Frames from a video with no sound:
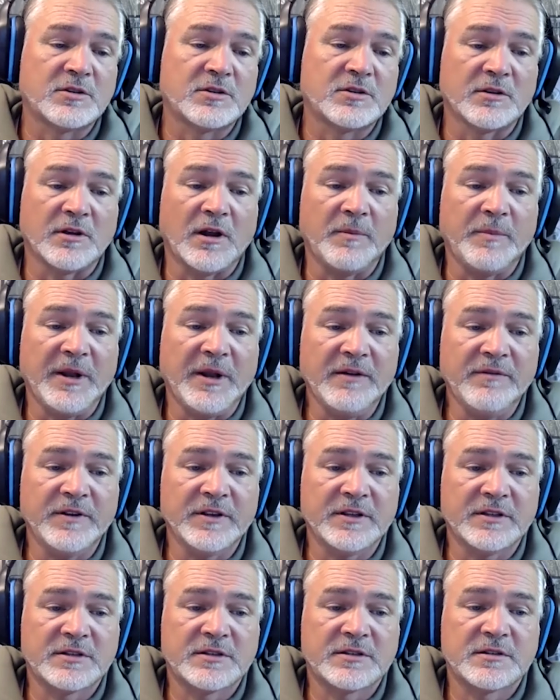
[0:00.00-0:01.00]
there are
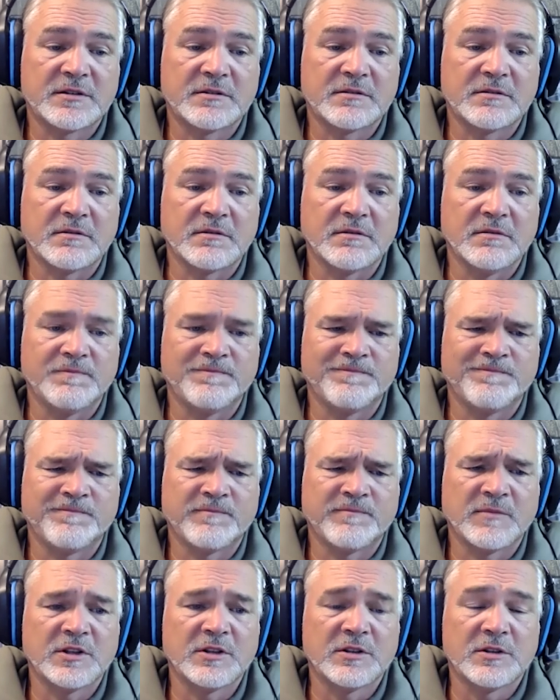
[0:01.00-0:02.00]
benefits
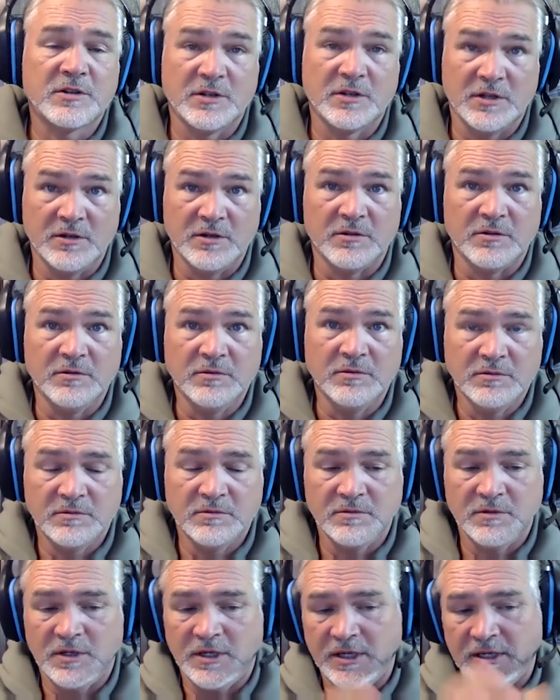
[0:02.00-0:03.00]
to you
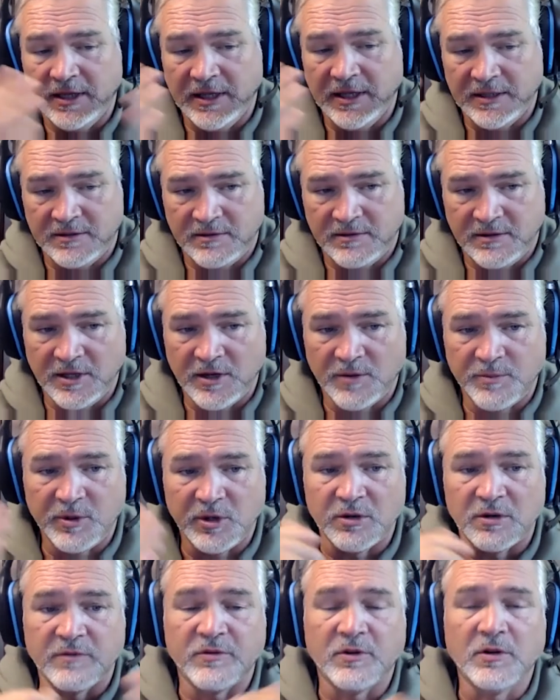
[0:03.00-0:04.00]
in that they're
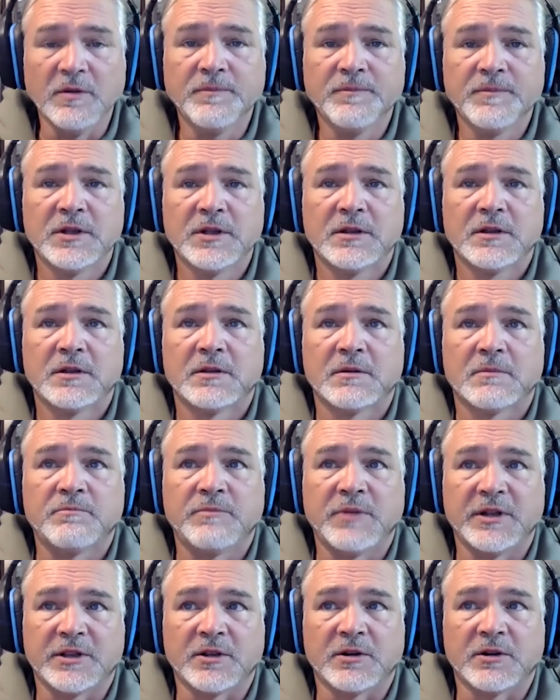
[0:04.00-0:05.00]
beautiful,
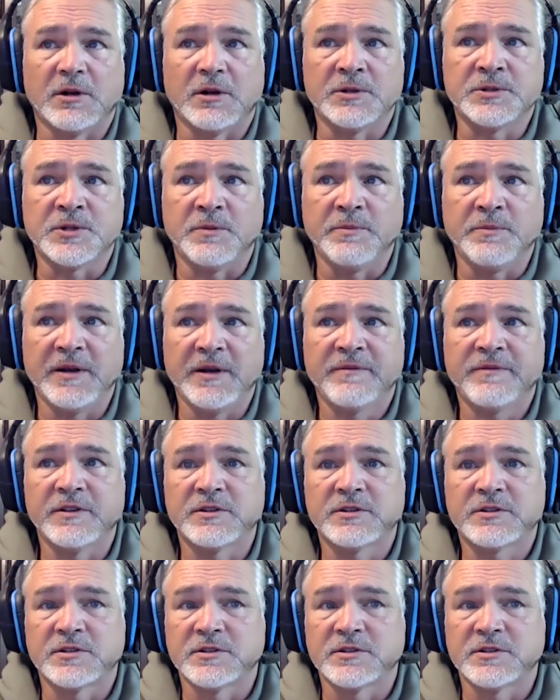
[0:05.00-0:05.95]
but there are also benefits to